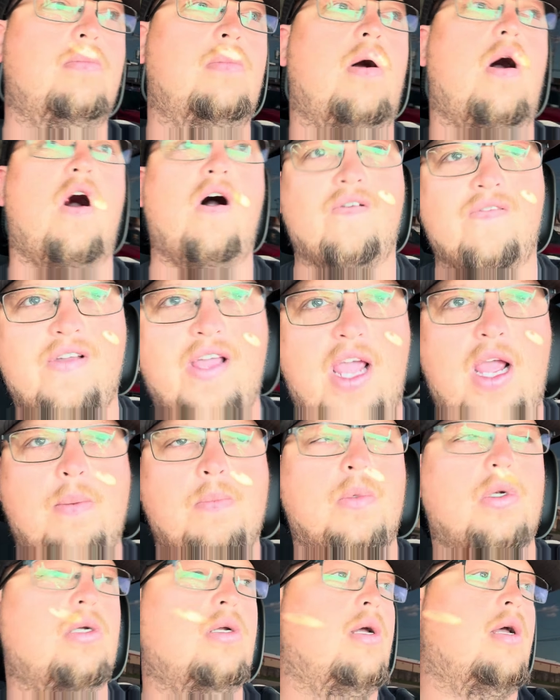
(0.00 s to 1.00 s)
off
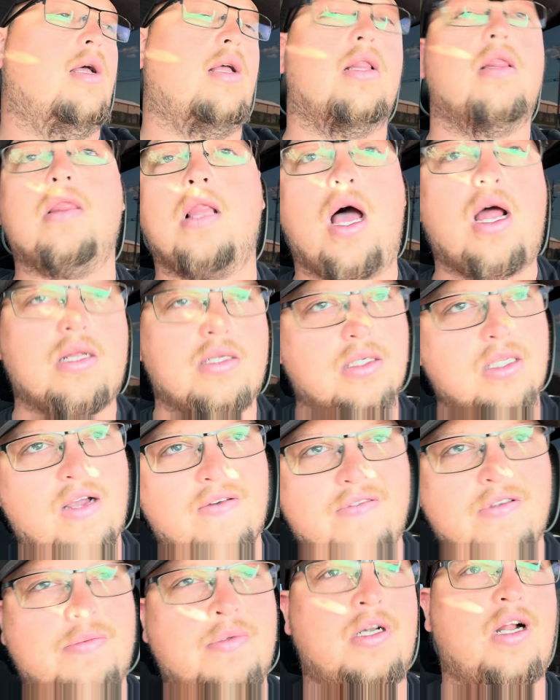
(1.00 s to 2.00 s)
camera. A lot of
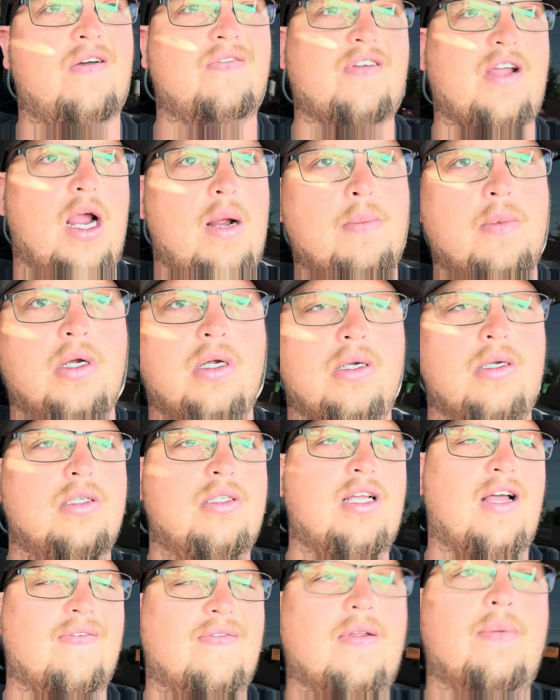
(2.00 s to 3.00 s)
stuff has been off camera. It's
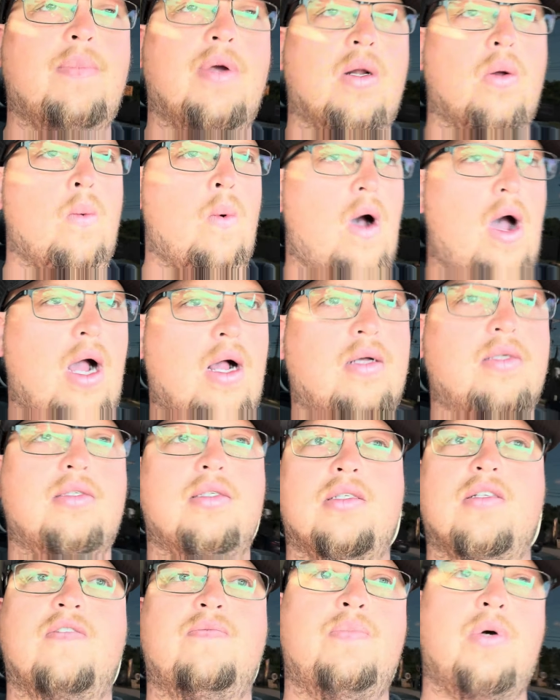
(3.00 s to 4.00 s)
definitely been a while
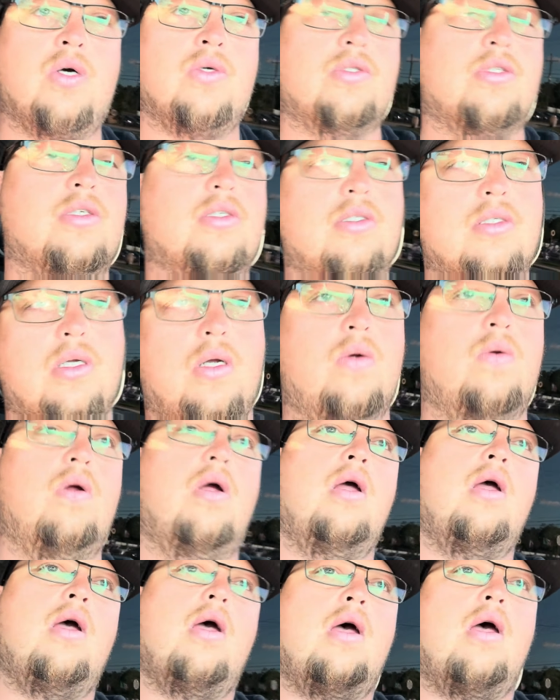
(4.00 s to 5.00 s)
since I posted, so
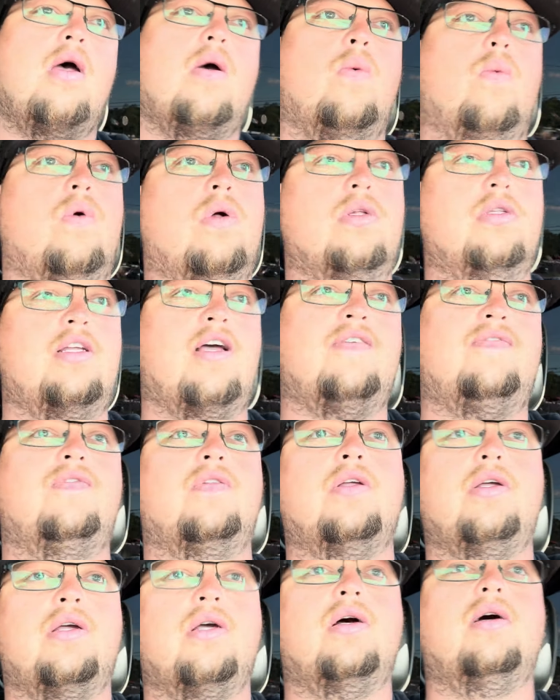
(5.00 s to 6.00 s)
we'll
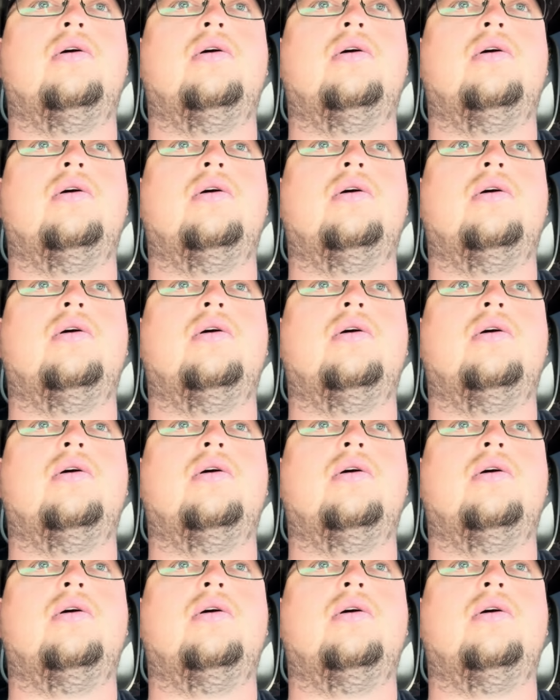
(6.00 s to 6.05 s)
definitely